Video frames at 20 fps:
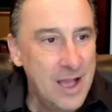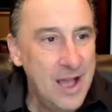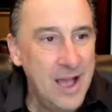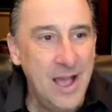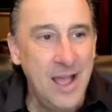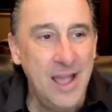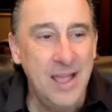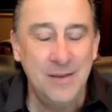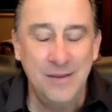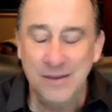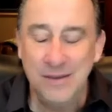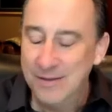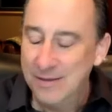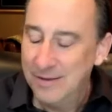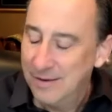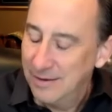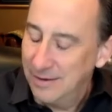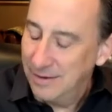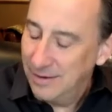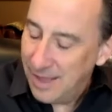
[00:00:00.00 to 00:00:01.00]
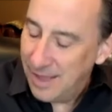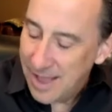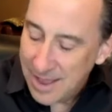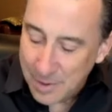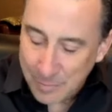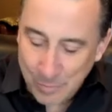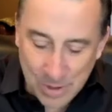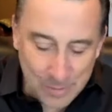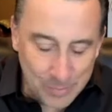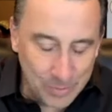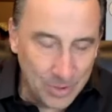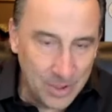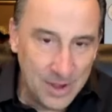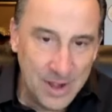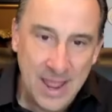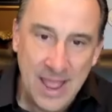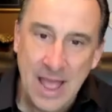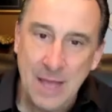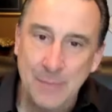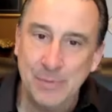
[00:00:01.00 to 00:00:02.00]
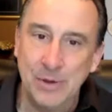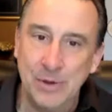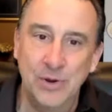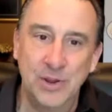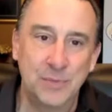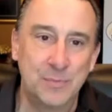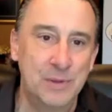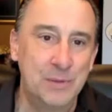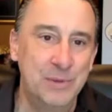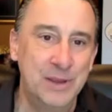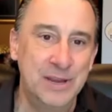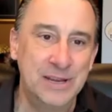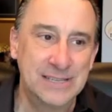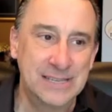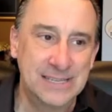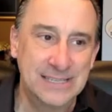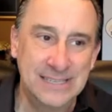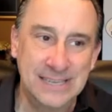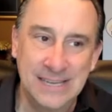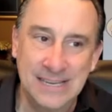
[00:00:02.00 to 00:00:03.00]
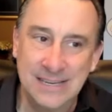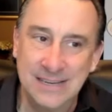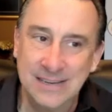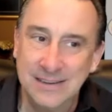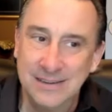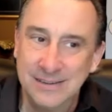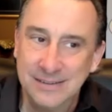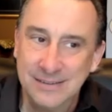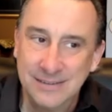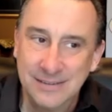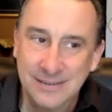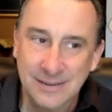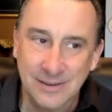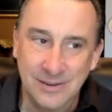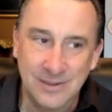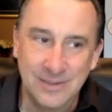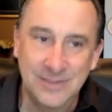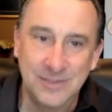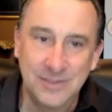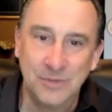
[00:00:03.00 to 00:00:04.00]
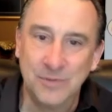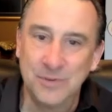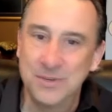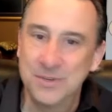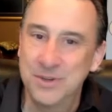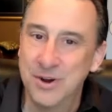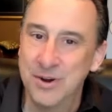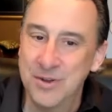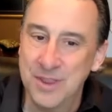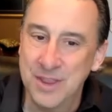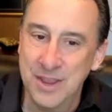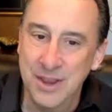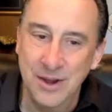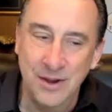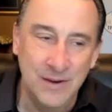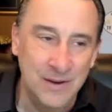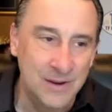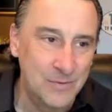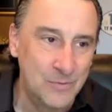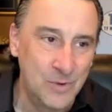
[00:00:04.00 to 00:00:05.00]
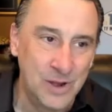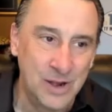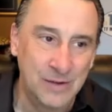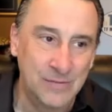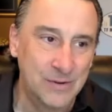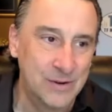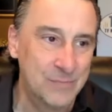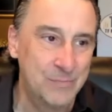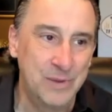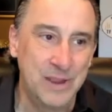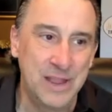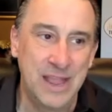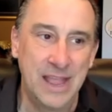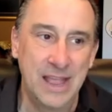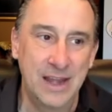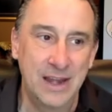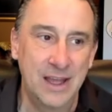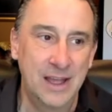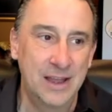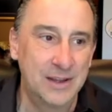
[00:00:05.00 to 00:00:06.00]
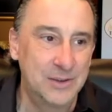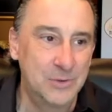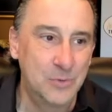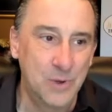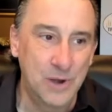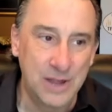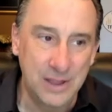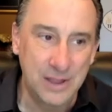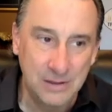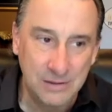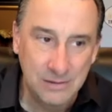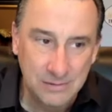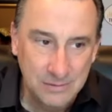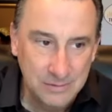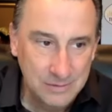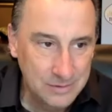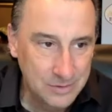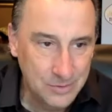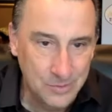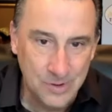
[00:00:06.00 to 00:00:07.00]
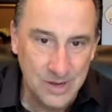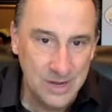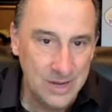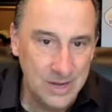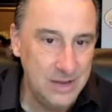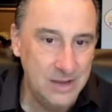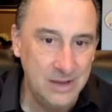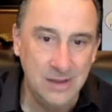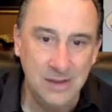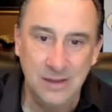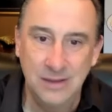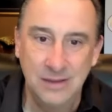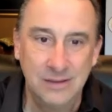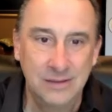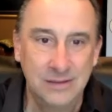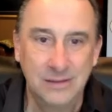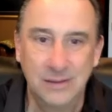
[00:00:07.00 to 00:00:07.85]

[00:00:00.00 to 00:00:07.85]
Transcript: I had a lot of people unhappy with me because I said, look, silver starting the year at whatever it began. I had 20, three.